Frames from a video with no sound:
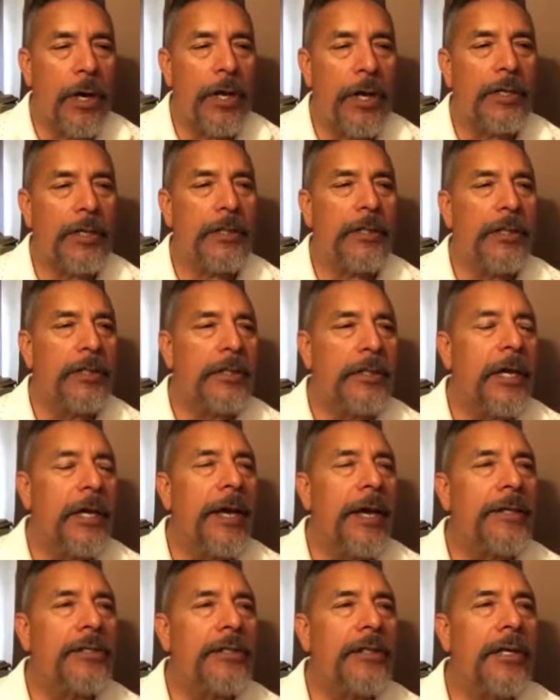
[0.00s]
us, it
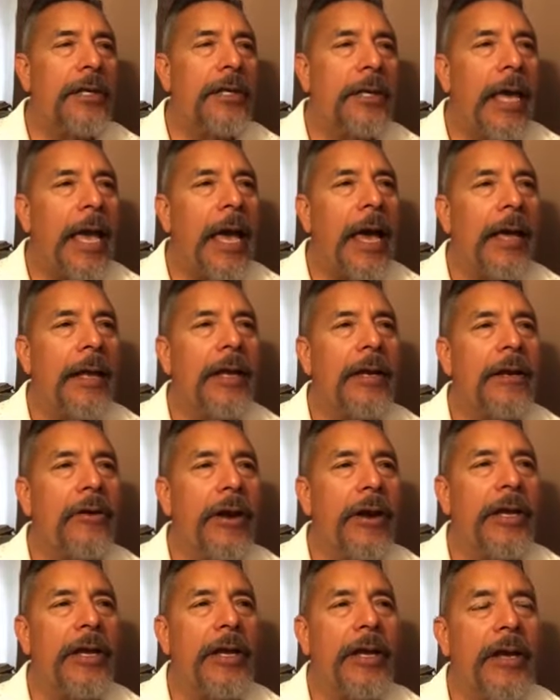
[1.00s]
has had a
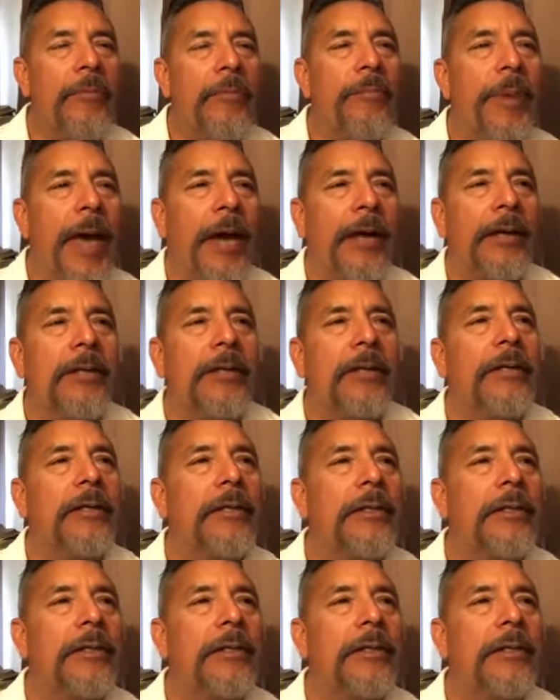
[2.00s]
great impact.